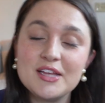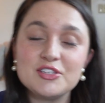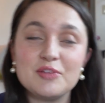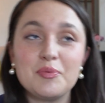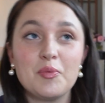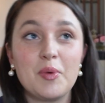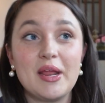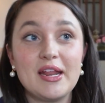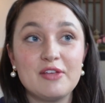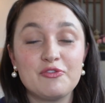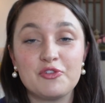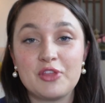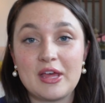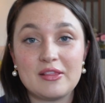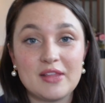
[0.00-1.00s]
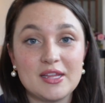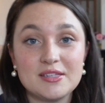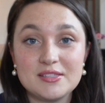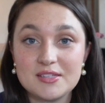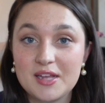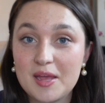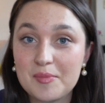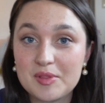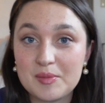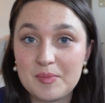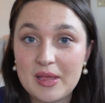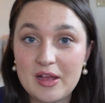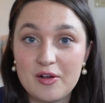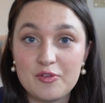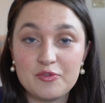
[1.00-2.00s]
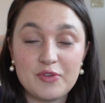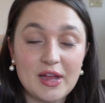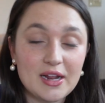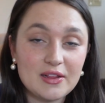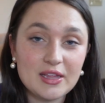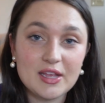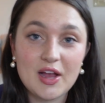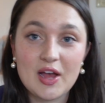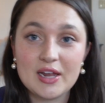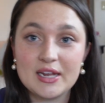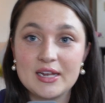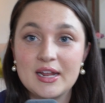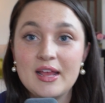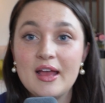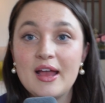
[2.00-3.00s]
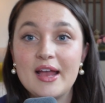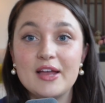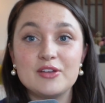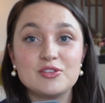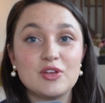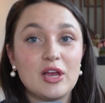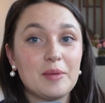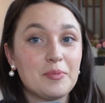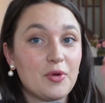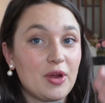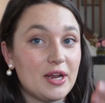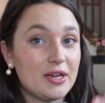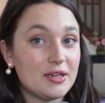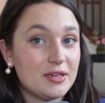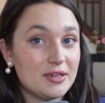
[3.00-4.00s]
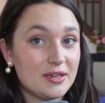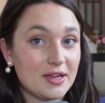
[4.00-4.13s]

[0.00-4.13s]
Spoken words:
So I've been waiting for that lens to come in the mail. Finally got it. I also upgraded.